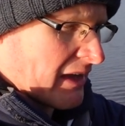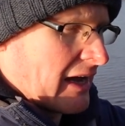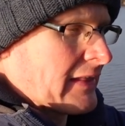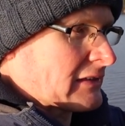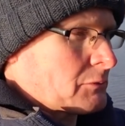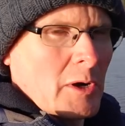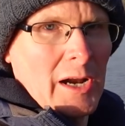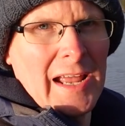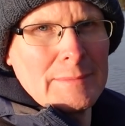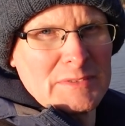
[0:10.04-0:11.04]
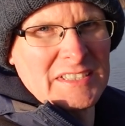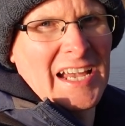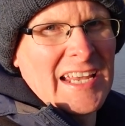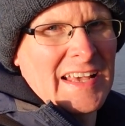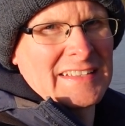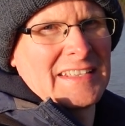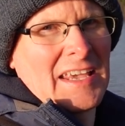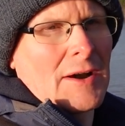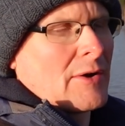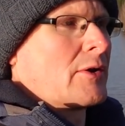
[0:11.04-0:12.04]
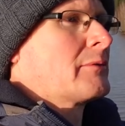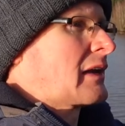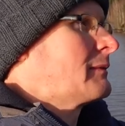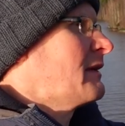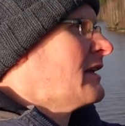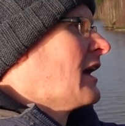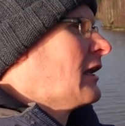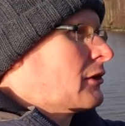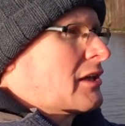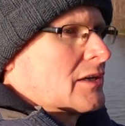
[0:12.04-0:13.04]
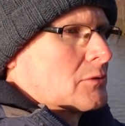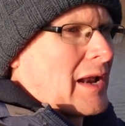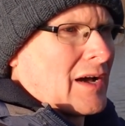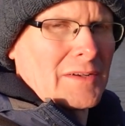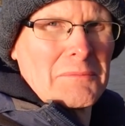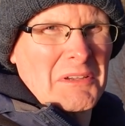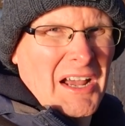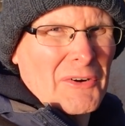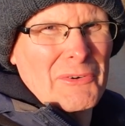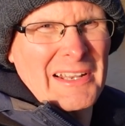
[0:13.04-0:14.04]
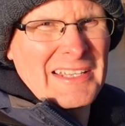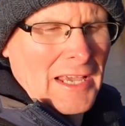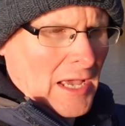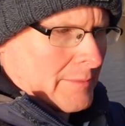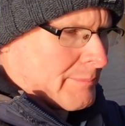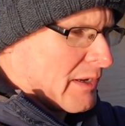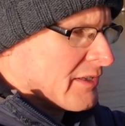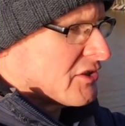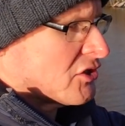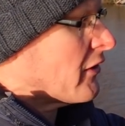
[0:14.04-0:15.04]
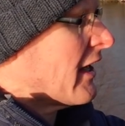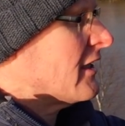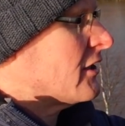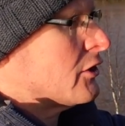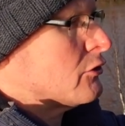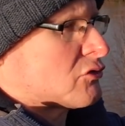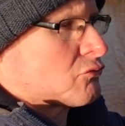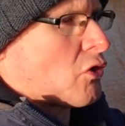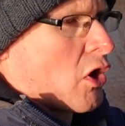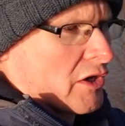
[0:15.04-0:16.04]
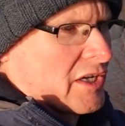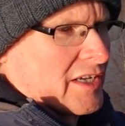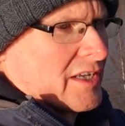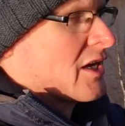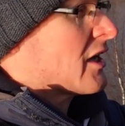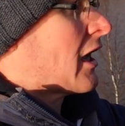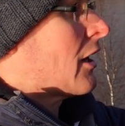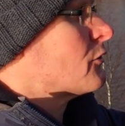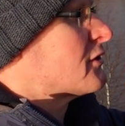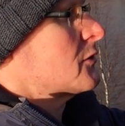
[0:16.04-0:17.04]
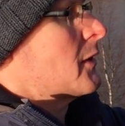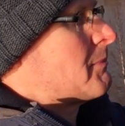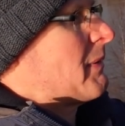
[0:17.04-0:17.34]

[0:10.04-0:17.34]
And that's where I am today. That's the area I'm going to be looking around. I'm currently perched on a huge rock close to a